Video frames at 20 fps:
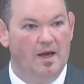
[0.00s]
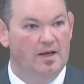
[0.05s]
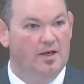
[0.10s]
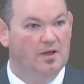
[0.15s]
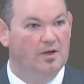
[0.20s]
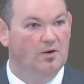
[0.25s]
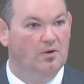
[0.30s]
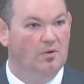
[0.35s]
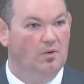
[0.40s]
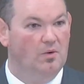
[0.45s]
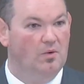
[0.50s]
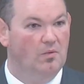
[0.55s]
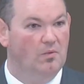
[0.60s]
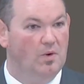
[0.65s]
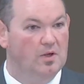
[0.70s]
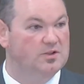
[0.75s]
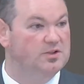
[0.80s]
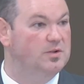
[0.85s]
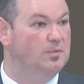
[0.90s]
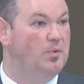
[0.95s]
And you go,
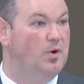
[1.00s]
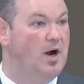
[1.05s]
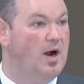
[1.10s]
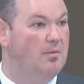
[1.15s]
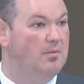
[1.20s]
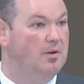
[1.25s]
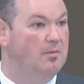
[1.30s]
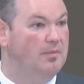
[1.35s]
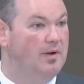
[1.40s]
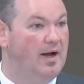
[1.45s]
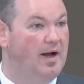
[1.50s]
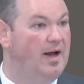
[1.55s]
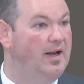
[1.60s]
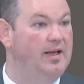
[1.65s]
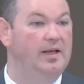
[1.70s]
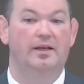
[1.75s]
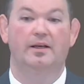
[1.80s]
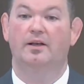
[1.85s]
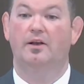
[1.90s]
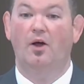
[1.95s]
What's the problem? I
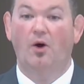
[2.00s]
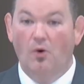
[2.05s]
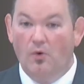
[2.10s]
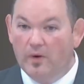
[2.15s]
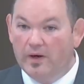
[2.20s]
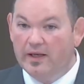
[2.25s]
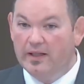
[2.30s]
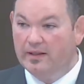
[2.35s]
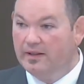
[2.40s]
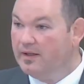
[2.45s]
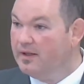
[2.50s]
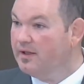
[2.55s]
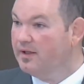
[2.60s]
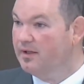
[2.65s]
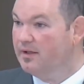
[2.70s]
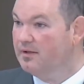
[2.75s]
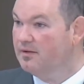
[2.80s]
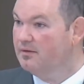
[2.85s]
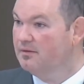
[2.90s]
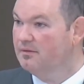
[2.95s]
didn't know
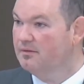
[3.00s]
anything.